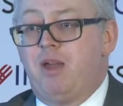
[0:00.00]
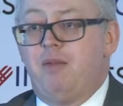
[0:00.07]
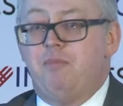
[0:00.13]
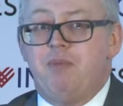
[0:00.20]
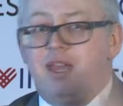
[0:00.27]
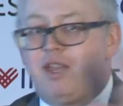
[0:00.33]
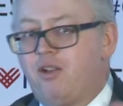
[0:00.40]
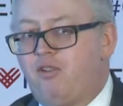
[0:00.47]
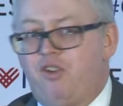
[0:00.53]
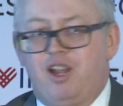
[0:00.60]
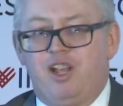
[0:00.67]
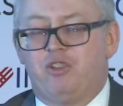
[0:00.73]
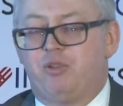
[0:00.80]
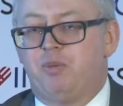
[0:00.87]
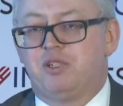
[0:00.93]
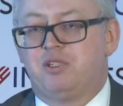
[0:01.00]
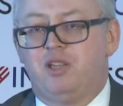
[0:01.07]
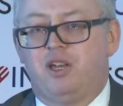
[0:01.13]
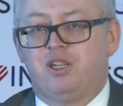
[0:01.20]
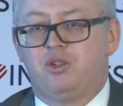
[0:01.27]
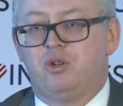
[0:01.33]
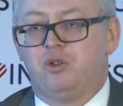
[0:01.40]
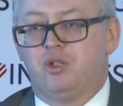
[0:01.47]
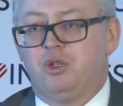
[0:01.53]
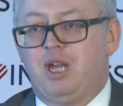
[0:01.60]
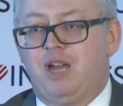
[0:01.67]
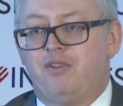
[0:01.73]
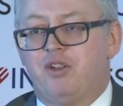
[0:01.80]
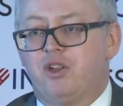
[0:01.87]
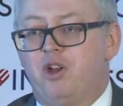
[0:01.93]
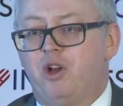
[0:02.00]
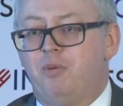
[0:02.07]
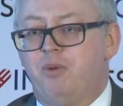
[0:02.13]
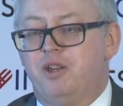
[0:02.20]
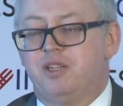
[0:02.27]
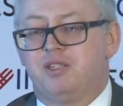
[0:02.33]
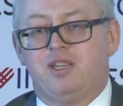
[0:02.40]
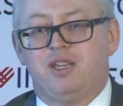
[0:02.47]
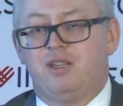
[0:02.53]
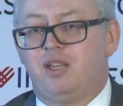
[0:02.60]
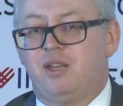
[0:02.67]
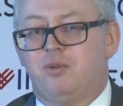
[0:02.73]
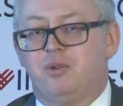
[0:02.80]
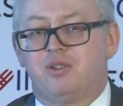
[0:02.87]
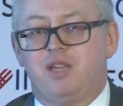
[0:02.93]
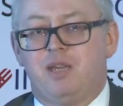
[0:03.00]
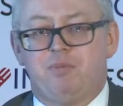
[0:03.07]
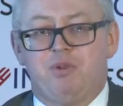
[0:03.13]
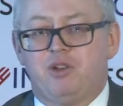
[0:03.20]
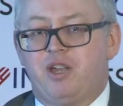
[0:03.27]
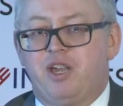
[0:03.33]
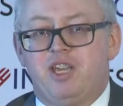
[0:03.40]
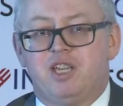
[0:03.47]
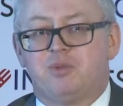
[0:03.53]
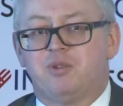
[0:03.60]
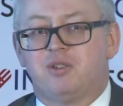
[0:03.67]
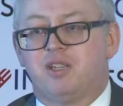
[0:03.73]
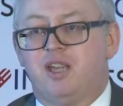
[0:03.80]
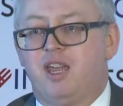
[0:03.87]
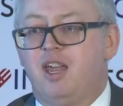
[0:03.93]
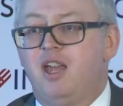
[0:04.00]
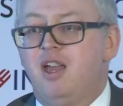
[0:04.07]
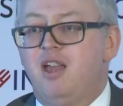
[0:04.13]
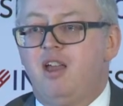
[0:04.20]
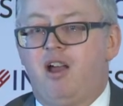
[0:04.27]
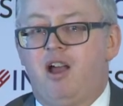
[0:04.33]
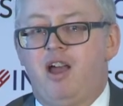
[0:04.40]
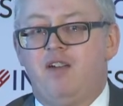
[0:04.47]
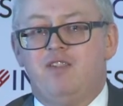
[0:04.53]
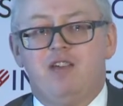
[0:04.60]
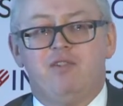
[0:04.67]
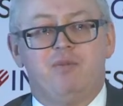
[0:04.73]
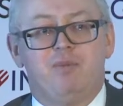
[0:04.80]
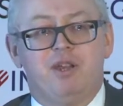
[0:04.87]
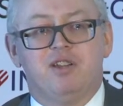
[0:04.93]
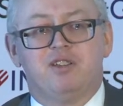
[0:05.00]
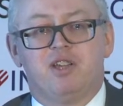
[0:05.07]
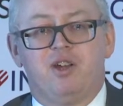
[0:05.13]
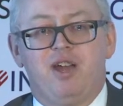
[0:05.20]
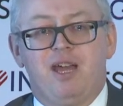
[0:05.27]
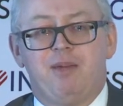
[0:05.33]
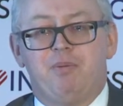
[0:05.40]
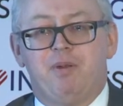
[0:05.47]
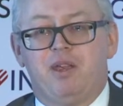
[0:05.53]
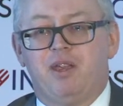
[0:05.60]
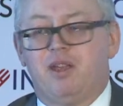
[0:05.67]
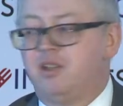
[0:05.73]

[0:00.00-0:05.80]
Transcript: mega philanthropists that I talk to have in common is they will say, Bill Gates will say, I have never been so happy